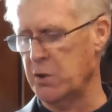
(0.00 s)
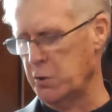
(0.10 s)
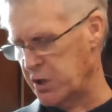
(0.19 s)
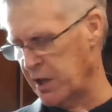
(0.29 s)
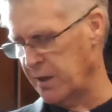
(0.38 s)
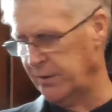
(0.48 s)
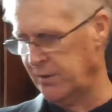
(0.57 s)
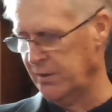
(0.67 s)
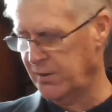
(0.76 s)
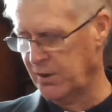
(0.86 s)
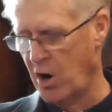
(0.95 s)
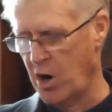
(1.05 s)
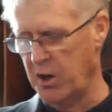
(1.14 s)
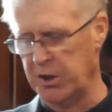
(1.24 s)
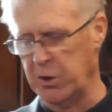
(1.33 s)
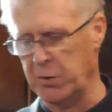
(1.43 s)
eugenicists
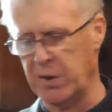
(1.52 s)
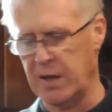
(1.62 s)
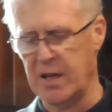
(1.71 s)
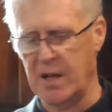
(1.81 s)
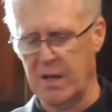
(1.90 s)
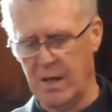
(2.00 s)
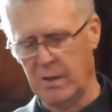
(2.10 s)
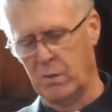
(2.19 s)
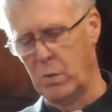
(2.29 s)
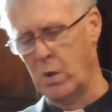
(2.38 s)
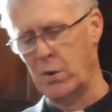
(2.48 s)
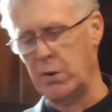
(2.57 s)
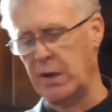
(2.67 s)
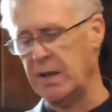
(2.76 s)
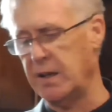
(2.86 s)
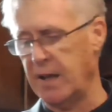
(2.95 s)
argued,
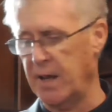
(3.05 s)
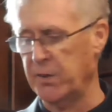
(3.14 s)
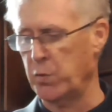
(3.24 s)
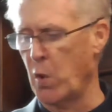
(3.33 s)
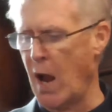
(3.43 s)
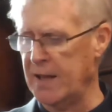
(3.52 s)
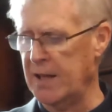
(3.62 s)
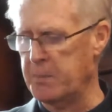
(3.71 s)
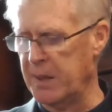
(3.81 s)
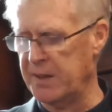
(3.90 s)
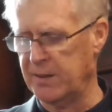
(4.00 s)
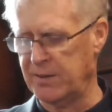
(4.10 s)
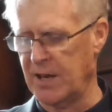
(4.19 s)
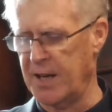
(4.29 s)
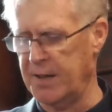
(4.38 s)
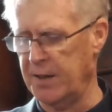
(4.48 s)
quote, it has rightly been
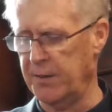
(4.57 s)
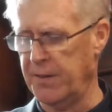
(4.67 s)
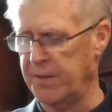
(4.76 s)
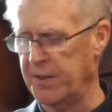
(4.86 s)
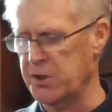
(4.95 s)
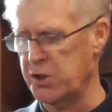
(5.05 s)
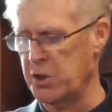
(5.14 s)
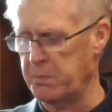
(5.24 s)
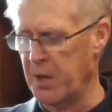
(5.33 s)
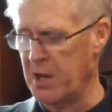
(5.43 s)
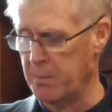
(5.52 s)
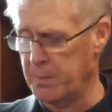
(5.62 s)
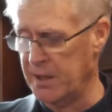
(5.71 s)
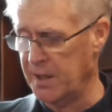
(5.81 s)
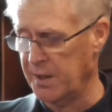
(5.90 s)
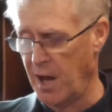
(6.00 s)
decided that this should
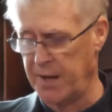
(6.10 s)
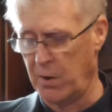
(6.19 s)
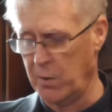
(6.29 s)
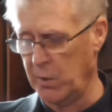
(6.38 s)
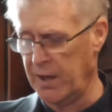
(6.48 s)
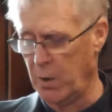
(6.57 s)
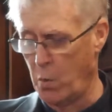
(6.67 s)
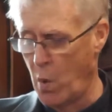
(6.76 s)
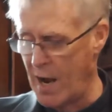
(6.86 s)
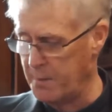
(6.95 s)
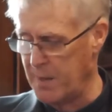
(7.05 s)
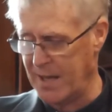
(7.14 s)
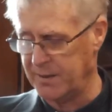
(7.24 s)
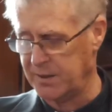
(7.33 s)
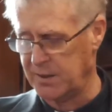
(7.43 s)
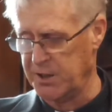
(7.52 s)
be not only a white
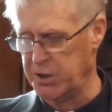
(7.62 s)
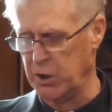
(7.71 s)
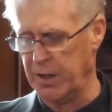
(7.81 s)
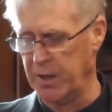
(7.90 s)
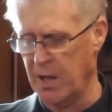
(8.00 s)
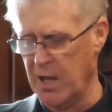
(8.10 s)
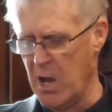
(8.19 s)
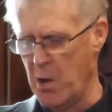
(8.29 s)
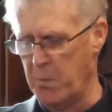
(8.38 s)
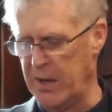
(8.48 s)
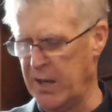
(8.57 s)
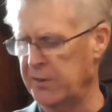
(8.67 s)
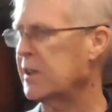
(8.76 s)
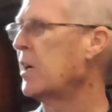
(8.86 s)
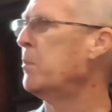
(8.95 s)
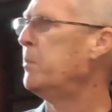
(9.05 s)
man's country, but as
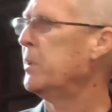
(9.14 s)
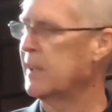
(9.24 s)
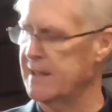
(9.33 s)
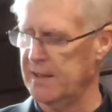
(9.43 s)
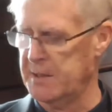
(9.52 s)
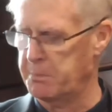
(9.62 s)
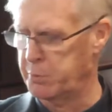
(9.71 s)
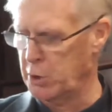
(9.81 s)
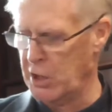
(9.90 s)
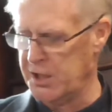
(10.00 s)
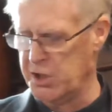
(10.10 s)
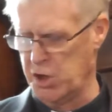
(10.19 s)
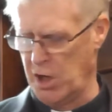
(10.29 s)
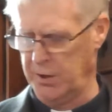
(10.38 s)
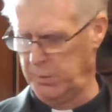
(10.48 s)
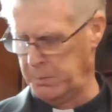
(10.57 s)
completely
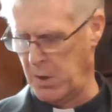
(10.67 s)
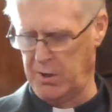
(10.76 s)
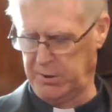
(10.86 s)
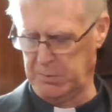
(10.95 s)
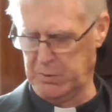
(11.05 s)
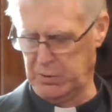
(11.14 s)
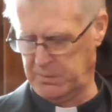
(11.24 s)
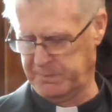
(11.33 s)
British as possible.